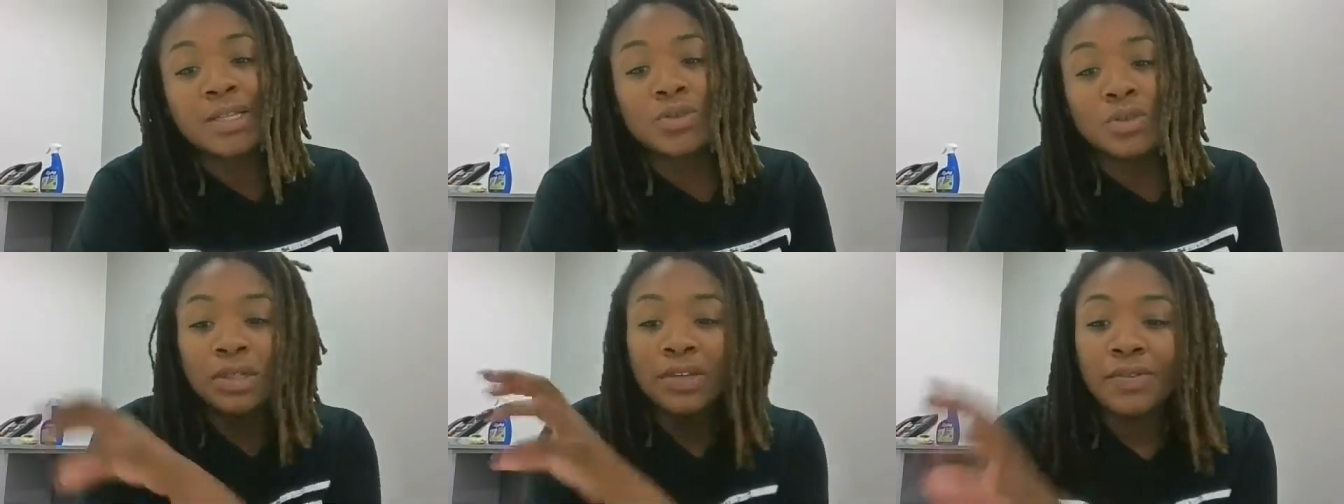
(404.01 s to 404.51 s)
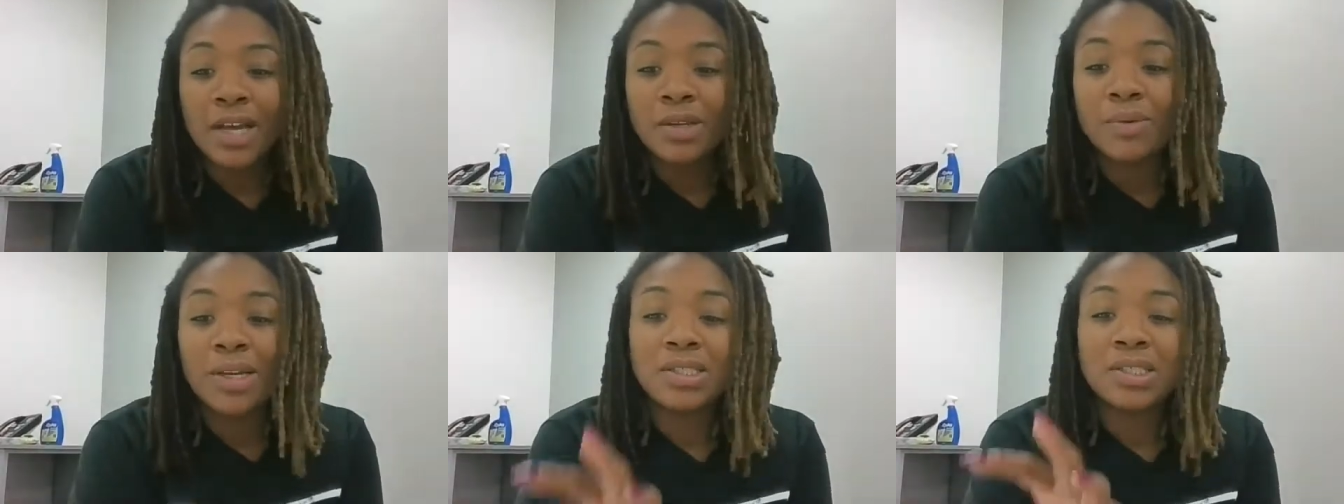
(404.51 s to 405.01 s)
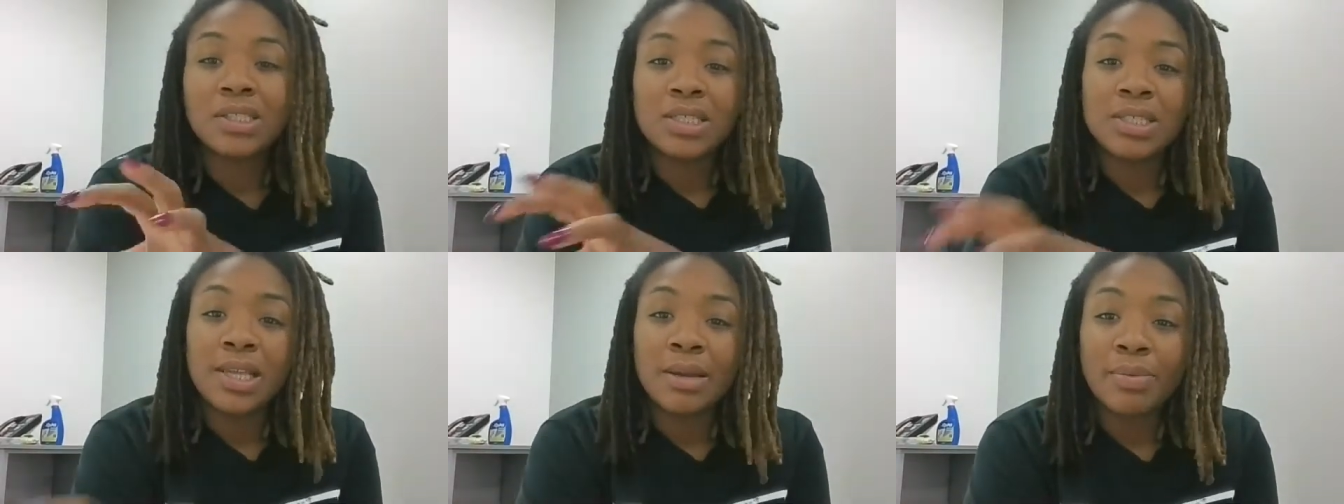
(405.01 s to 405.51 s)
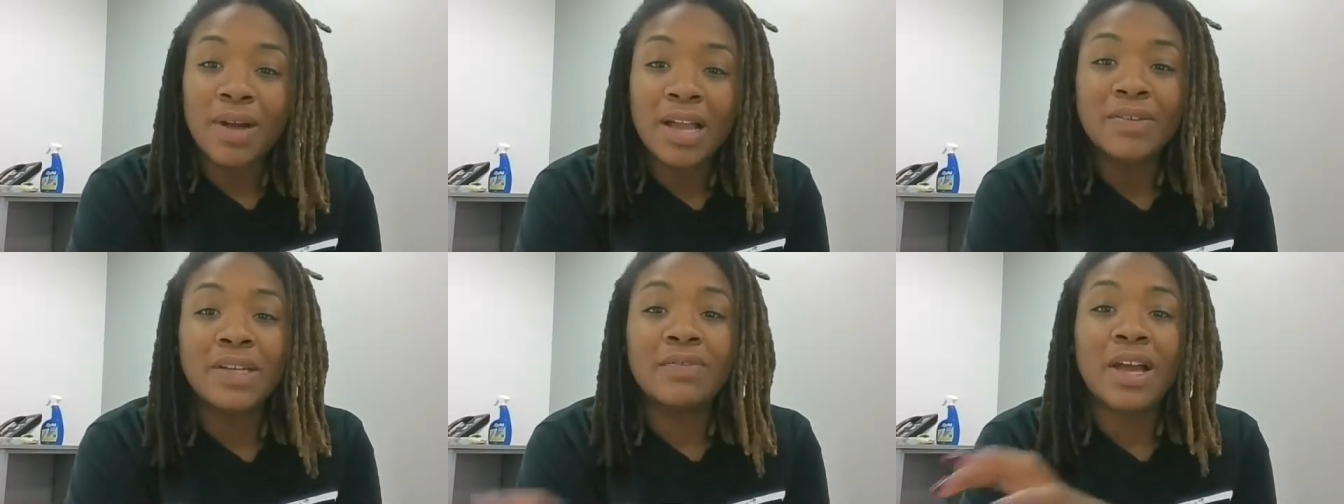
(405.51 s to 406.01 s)
School evaluations and
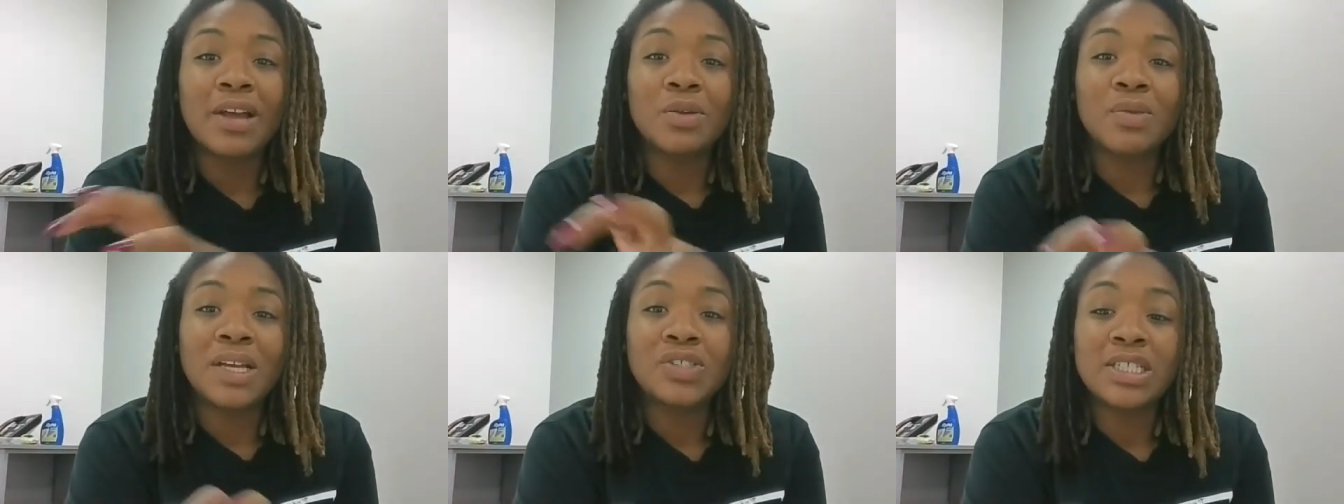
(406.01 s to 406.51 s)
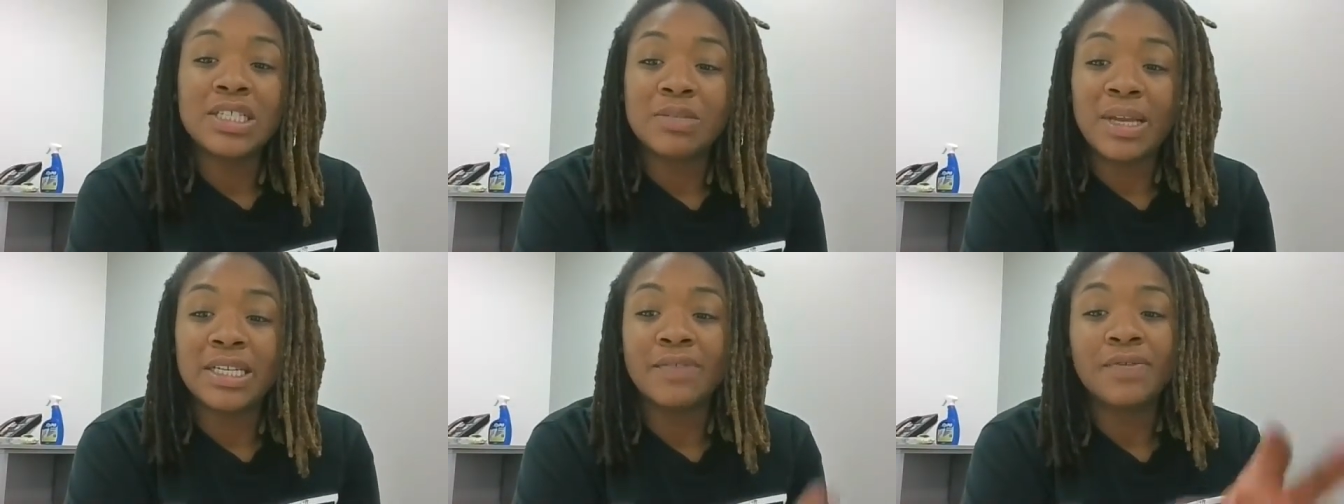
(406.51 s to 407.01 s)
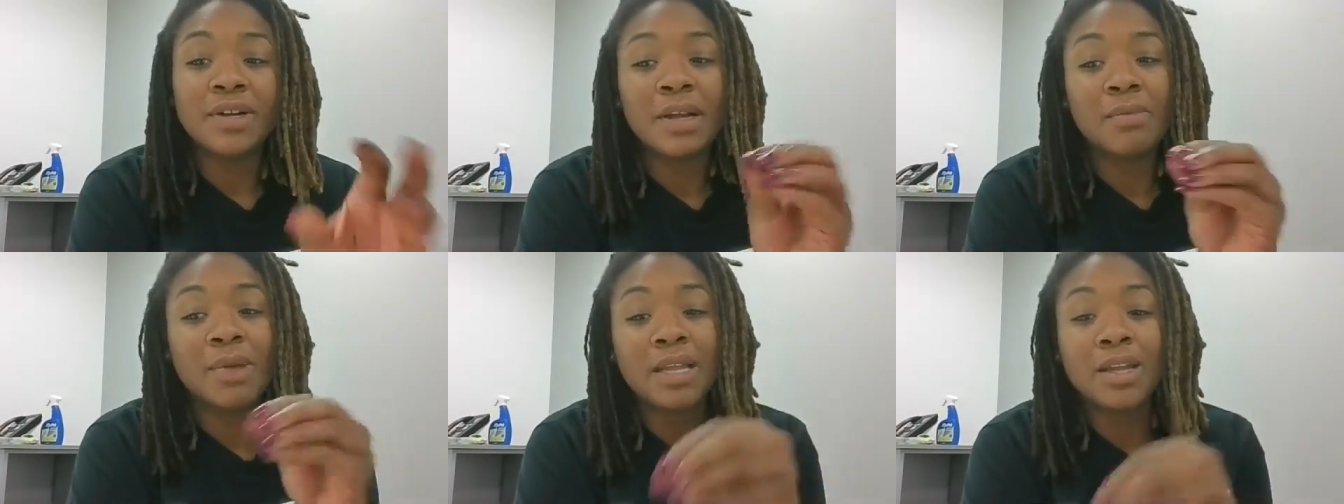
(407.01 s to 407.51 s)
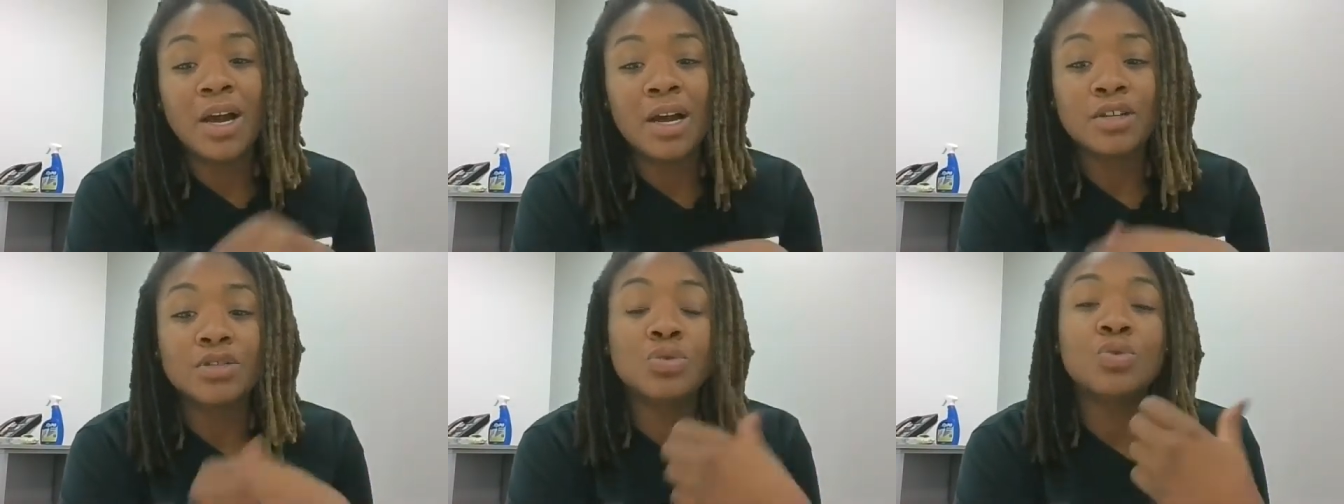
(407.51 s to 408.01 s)
private evaluations may differ, and by
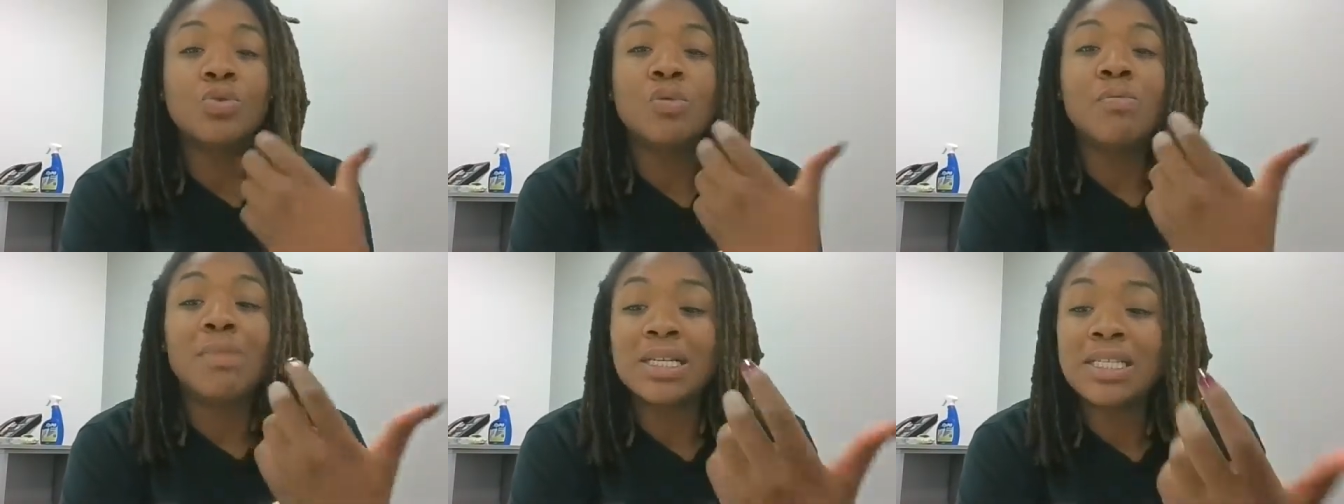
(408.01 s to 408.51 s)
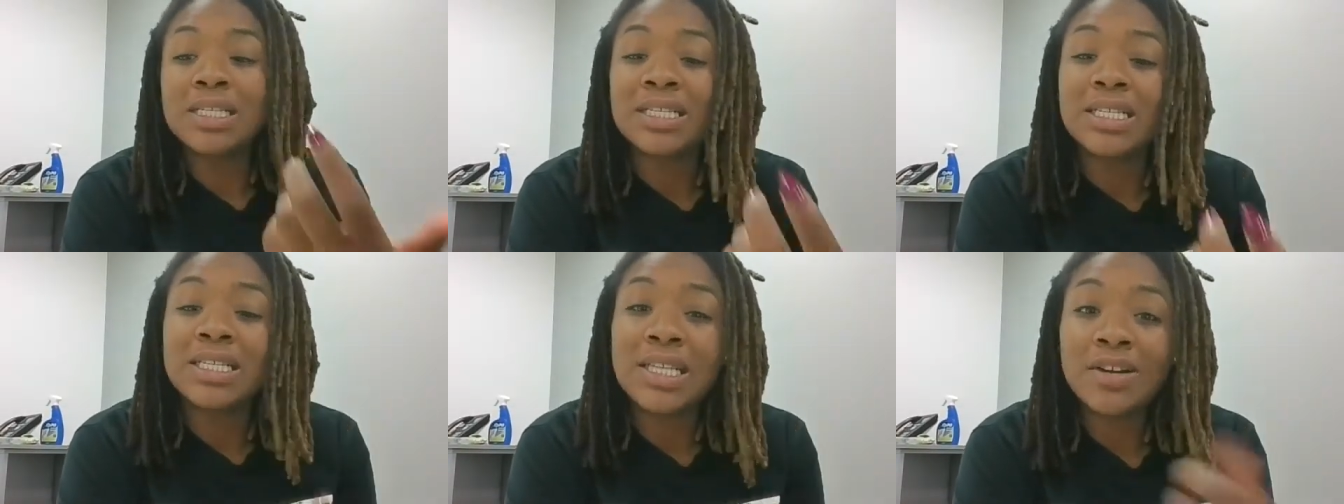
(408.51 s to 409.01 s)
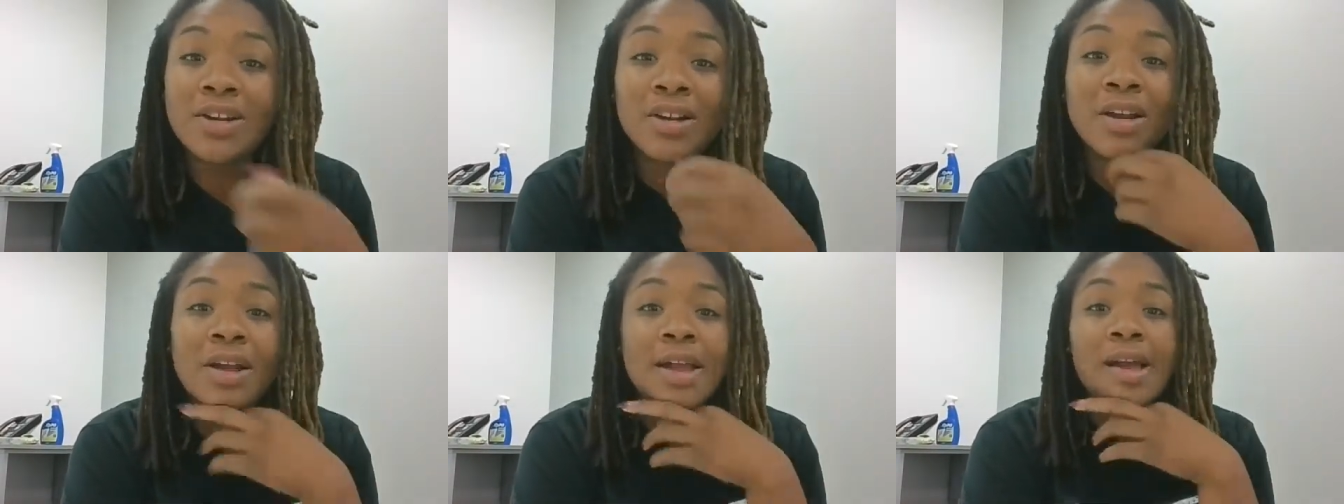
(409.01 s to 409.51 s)
law, a school must consider